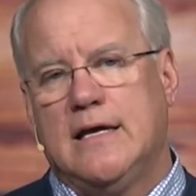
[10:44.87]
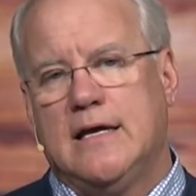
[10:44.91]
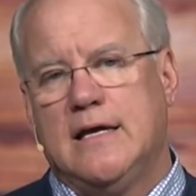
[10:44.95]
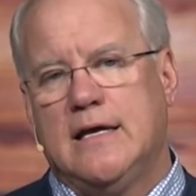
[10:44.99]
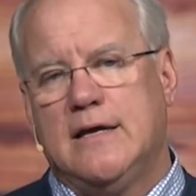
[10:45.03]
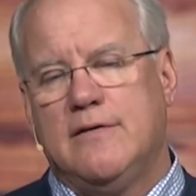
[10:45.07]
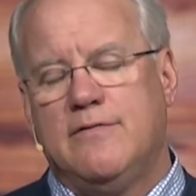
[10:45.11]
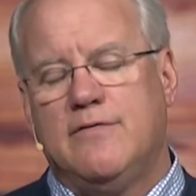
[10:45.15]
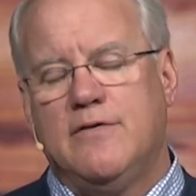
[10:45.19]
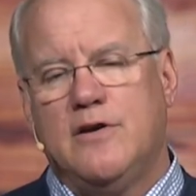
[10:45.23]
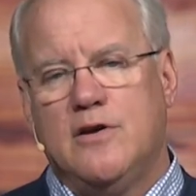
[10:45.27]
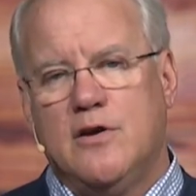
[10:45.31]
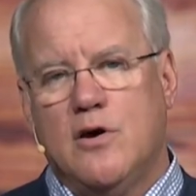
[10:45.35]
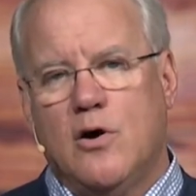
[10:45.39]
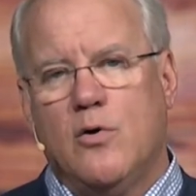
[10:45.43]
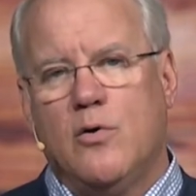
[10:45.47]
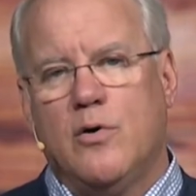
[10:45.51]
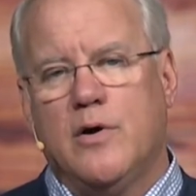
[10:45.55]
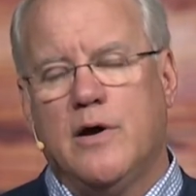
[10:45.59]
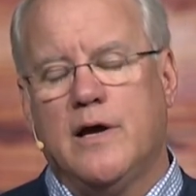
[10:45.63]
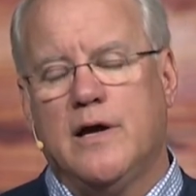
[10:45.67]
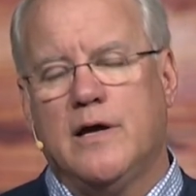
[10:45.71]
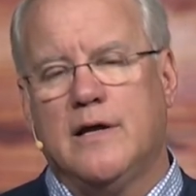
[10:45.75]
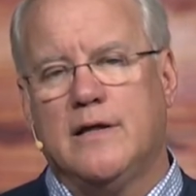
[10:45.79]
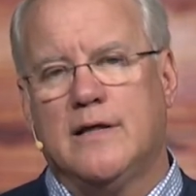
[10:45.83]
even
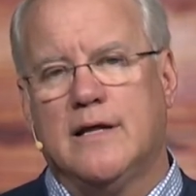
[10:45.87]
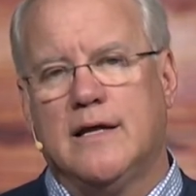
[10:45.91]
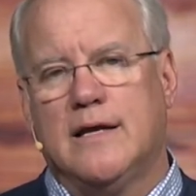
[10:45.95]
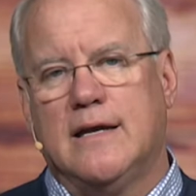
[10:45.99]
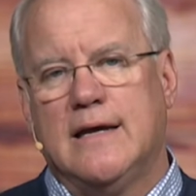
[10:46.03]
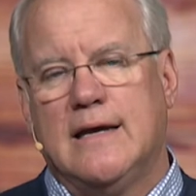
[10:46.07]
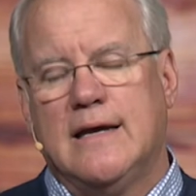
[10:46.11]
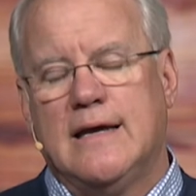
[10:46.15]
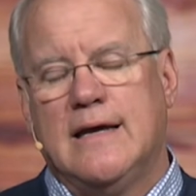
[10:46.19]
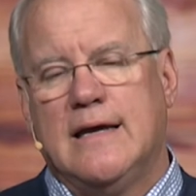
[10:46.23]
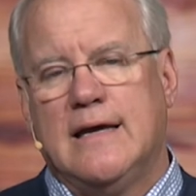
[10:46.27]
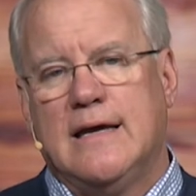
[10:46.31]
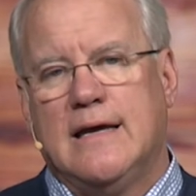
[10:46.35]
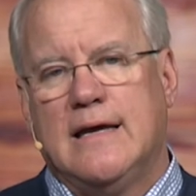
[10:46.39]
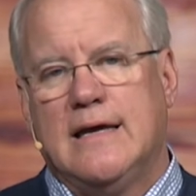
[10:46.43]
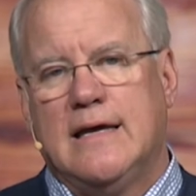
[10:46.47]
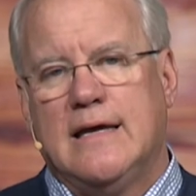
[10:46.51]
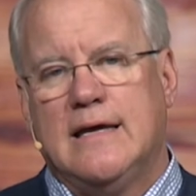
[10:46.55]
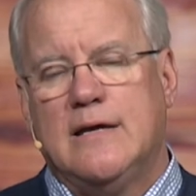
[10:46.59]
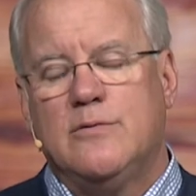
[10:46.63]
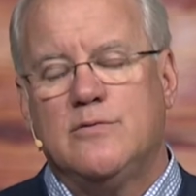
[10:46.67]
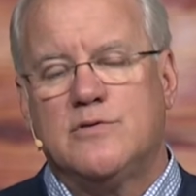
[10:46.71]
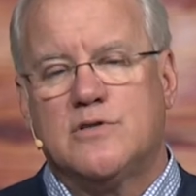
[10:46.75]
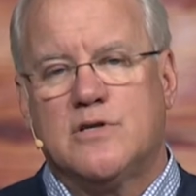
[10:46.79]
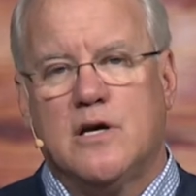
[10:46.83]
knowing that
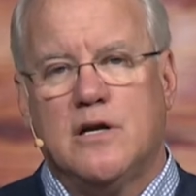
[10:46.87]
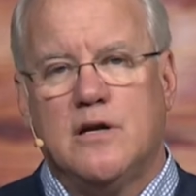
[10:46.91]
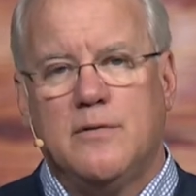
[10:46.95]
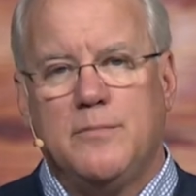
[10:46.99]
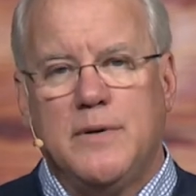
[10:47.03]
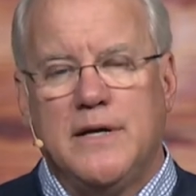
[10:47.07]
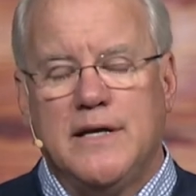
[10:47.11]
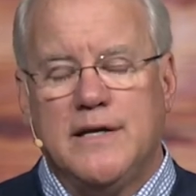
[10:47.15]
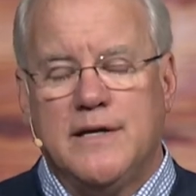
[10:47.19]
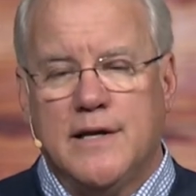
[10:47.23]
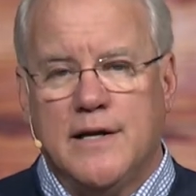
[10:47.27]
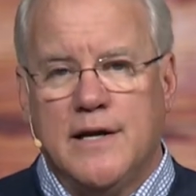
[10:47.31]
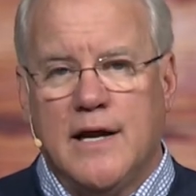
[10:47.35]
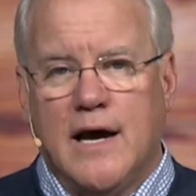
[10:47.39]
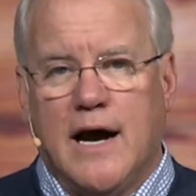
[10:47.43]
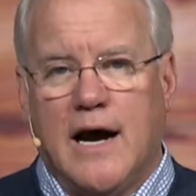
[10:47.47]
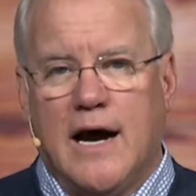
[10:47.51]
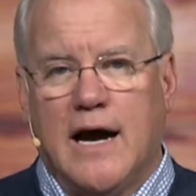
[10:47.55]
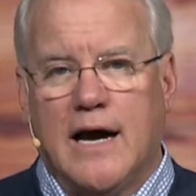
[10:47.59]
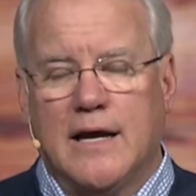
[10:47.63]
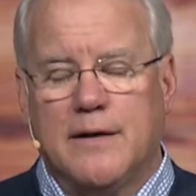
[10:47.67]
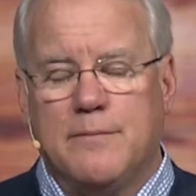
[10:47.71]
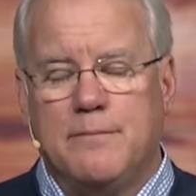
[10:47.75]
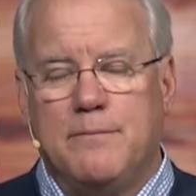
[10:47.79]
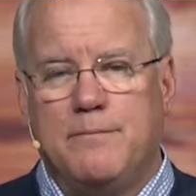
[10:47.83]
he was going to be
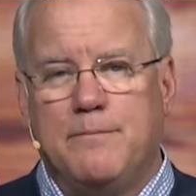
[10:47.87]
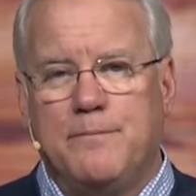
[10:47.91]
denied,